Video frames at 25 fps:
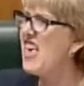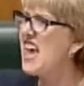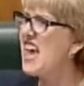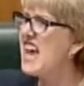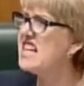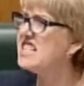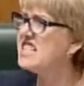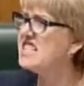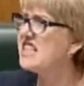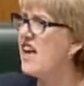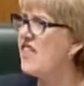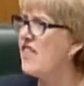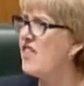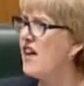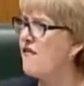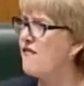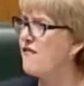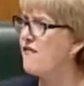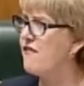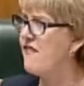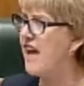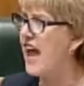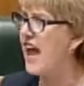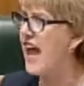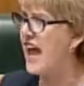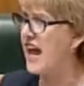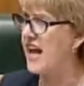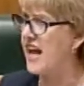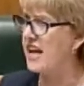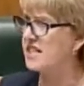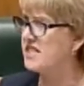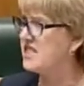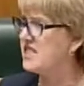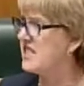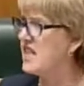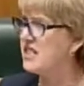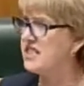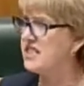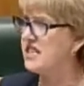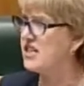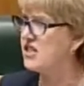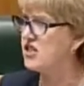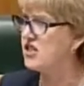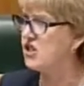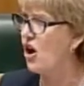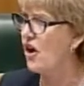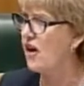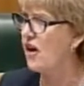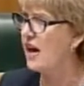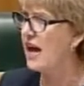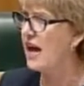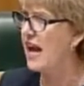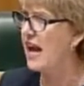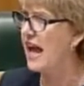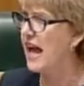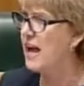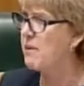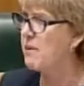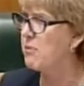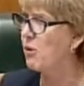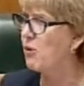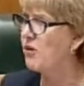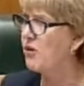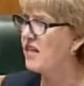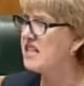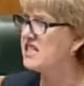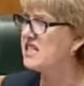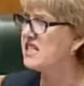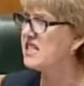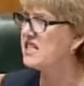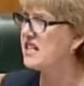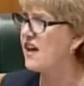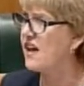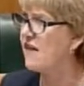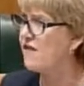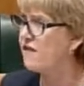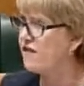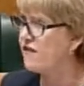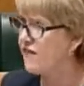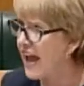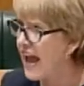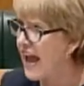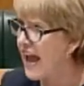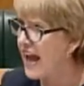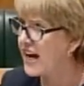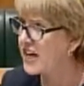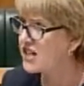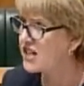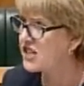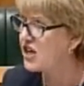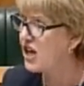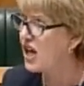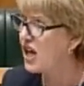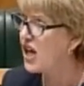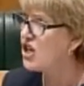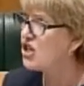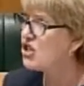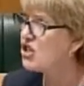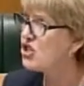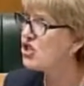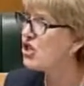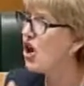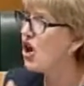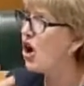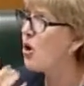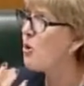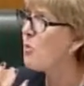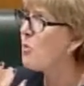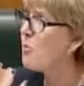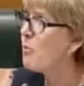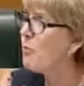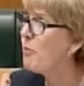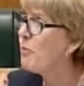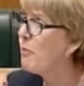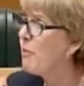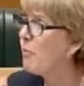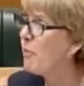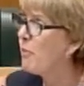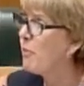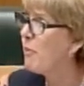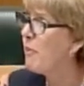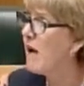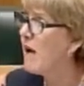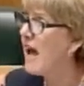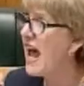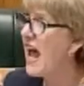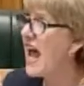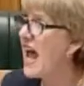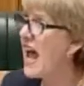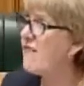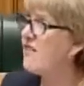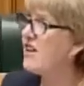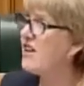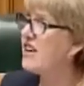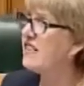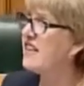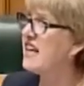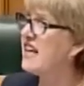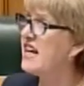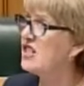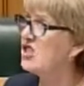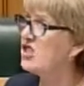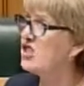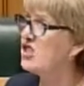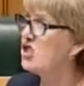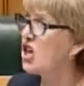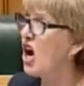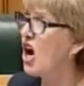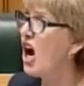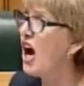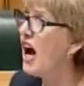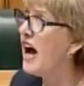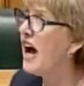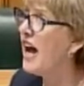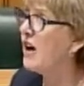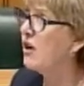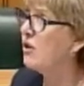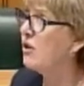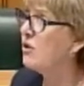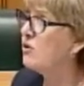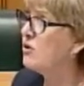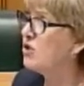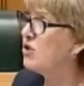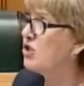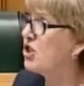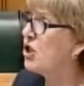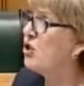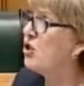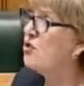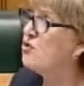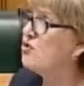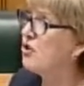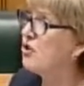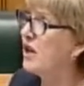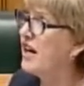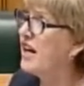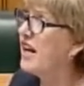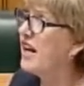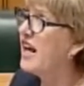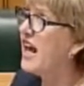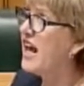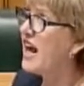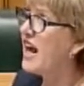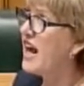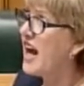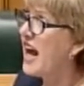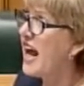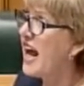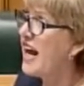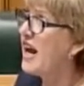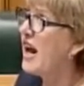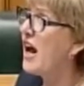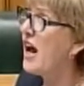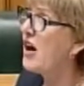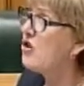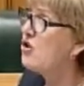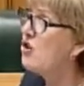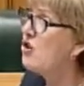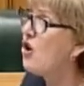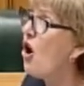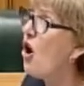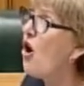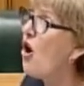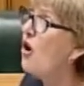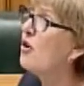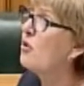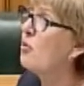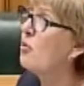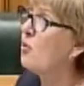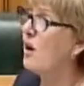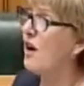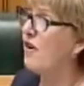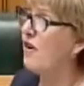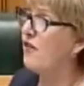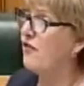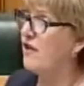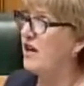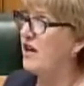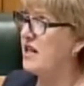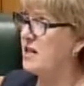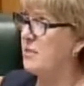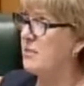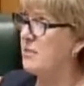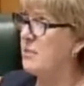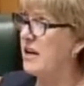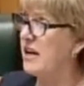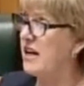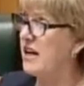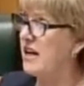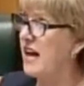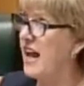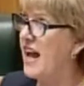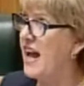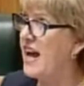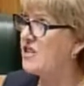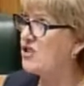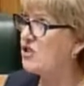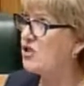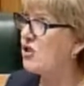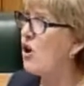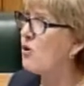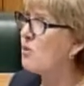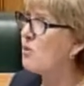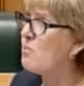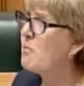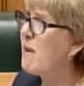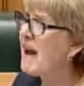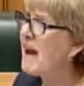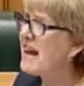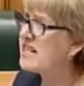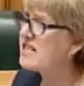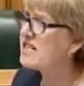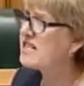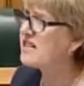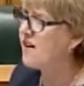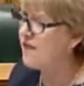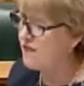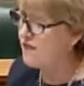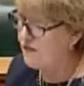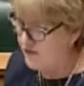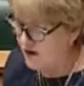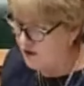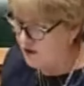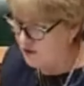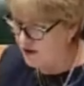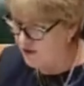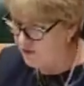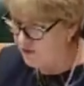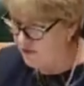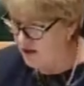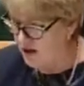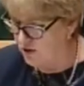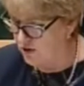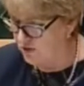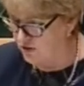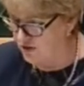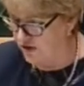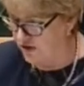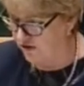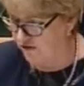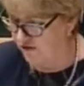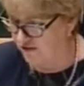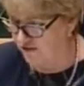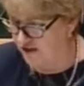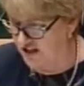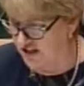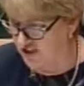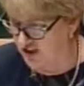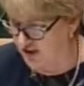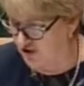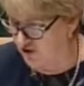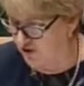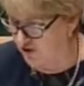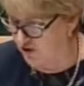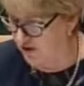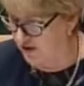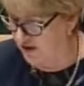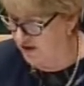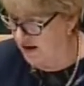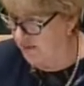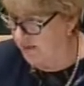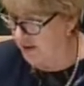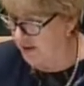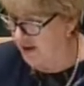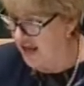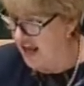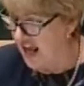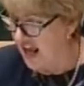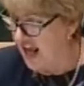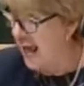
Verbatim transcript: These are the facts. This is not a label, this is a fact. So having these child, children in a non-welfare dependent household makes a very real difference to them.